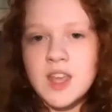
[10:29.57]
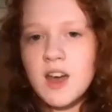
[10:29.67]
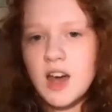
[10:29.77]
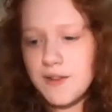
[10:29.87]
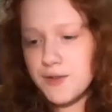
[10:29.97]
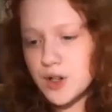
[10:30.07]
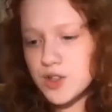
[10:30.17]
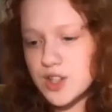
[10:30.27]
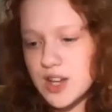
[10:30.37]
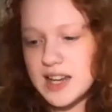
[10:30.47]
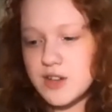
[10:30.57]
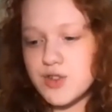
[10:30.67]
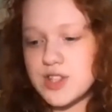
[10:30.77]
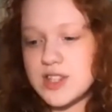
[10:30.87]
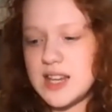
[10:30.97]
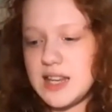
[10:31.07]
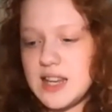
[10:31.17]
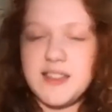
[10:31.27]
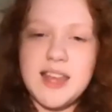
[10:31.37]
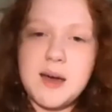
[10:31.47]
I first got interested
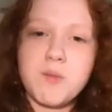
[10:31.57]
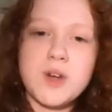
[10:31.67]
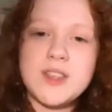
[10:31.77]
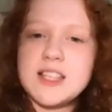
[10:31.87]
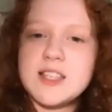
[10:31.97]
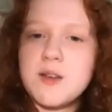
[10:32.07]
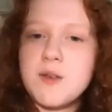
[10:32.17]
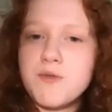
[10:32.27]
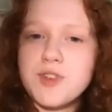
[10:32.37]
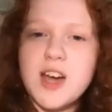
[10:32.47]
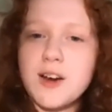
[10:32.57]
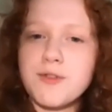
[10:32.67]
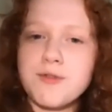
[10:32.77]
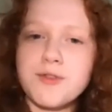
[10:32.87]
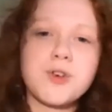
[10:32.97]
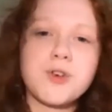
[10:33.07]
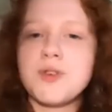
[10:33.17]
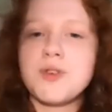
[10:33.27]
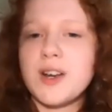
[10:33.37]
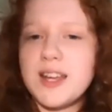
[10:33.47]
in them when this photographer who
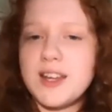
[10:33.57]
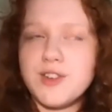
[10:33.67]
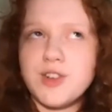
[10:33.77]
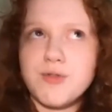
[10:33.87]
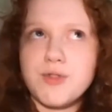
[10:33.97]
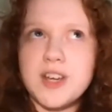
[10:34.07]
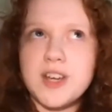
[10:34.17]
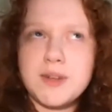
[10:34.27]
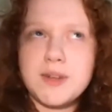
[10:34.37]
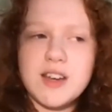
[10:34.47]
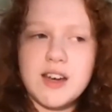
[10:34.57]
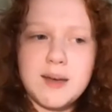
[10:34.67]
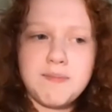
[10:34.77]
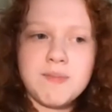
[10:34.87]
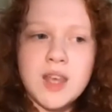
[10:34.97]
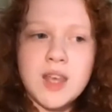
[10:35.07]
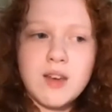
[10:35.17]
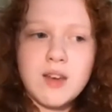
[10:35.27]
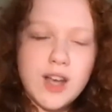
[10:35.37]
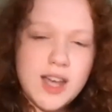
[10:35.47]
we'd run into from time to time
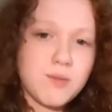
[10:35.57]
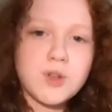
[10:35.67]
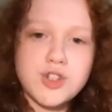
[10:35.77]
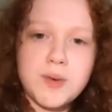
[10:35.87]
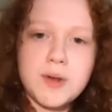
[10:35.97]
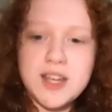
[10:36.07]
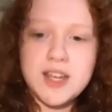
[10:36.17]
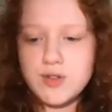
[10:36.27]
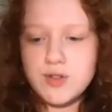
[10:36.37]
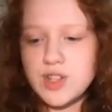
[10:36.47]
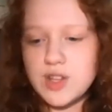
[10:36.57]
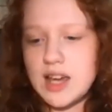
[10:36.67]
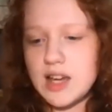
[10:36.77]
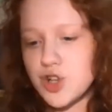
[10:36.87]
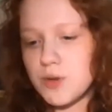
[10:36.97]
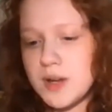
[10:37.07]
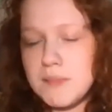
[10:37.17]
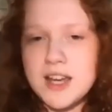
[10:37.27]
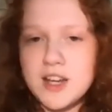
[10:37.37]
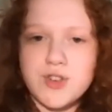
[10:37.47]
and would show me pictures had showed me a
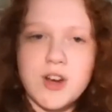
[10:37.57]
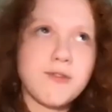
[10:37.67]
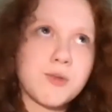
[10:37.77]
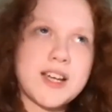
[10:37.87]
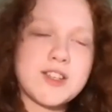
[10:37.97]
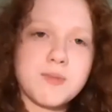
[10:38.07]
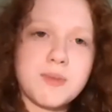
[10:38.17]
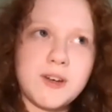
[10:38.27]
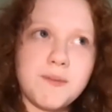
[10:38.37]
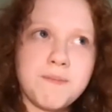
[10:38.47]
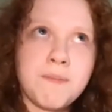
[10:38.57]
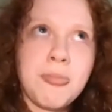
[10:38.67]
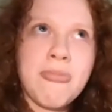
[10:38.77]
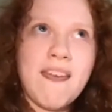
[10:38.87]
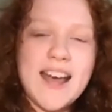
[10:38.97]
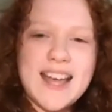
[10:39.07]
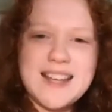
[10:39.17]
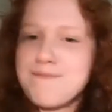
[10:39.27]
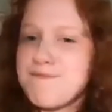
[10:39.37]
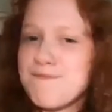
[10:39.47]
picture of a razorbill. And
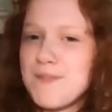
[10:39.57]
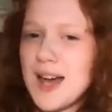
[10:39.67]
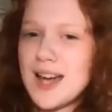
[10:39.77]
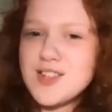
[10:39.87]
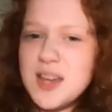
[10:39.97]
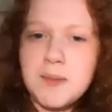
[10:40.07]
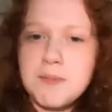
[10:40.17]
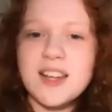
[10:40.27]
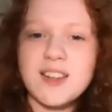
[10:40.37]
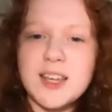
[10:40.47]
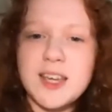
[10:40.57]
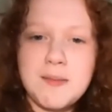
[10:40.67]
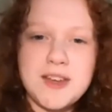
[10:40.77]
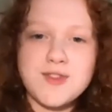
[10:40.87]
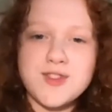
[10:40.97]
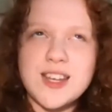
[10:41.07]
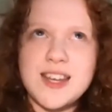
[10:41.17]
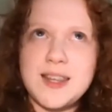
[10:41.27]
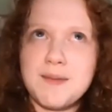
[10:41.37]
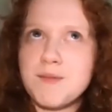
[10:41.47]
I immediately became interested in
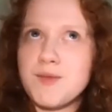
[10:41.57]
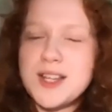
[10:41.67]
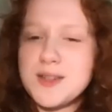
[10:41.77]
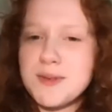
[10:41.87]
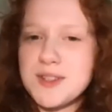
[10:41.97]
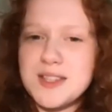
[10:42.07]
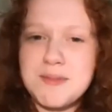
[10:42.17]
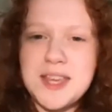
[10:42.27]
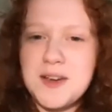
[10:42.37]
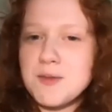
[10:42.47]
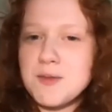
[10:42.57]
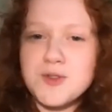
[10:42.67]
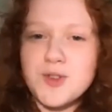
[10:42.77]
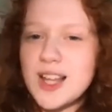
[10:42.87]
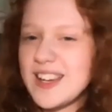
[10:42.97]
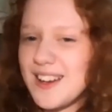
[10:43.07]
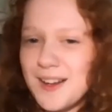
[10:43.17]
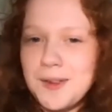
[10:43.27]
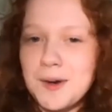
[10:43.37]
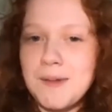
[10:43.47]
them. Razorbills to me, they almost look like a
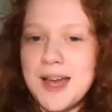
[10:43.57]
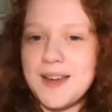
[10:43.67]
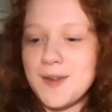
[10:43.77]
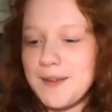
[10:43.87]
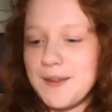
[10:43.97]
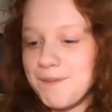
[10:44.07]
little penguin.